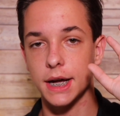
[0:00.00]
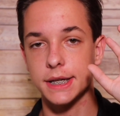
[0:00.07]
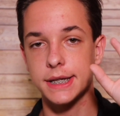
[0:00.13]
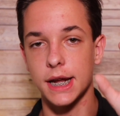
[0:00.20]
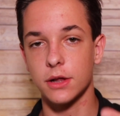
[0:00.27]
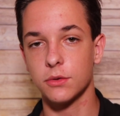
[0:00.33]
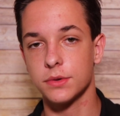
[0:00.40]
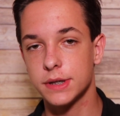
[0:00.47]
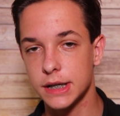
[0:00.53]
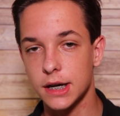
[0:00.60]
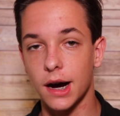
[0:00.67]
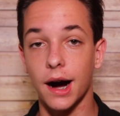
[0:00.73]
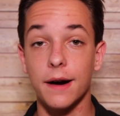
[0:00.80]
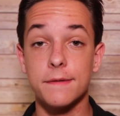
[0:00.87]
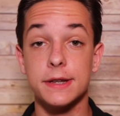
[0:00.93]
St.
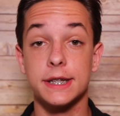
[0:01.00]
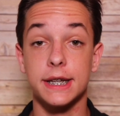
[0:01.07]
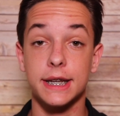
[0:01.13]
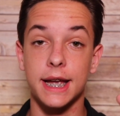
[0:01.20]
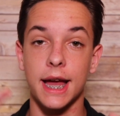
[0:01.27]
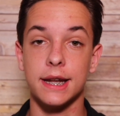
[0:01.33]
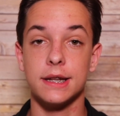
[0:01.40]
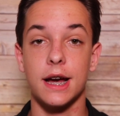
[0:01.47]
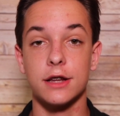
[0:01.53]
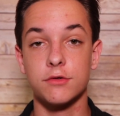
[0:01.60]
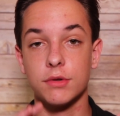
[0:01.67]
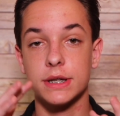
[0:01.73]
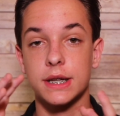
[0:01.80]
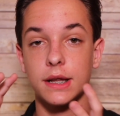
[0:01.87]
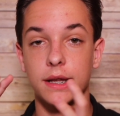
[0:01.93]
Lucia obviously canonized
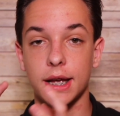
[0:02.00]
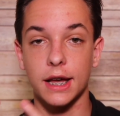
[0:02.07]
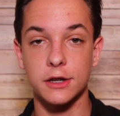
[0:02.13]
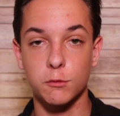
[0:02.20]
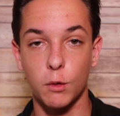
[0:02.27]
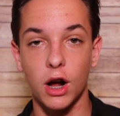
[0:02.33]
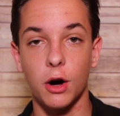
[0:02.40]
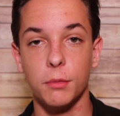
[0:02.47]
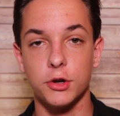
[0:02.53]
recently as well,